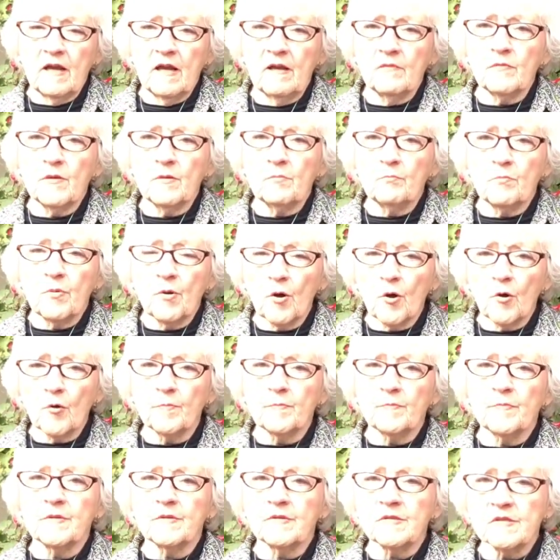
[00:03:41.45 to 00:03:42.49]
and the
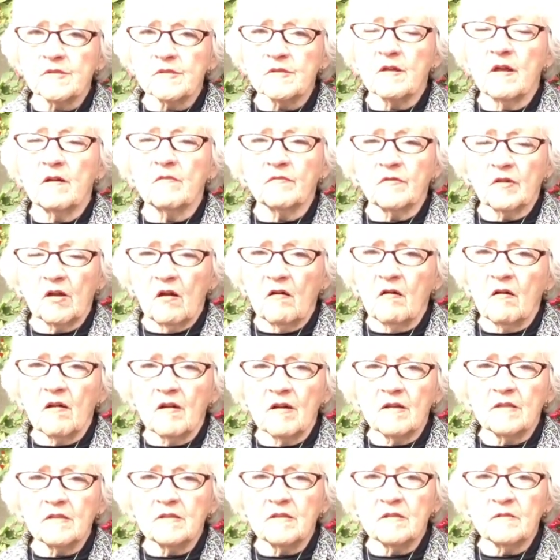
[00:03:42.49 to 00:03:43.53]
purpose of
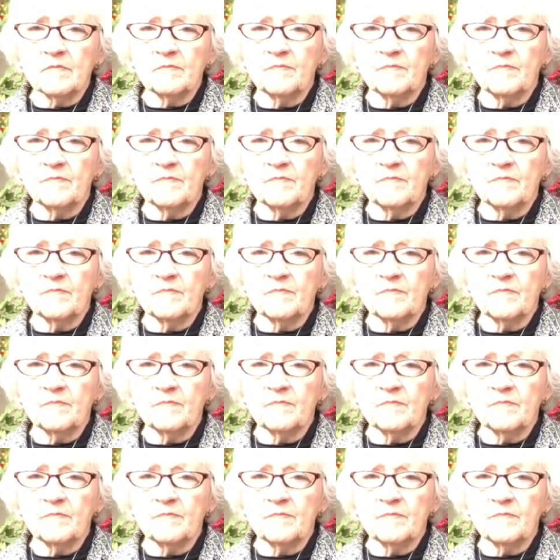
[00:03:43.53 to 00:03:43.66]
God.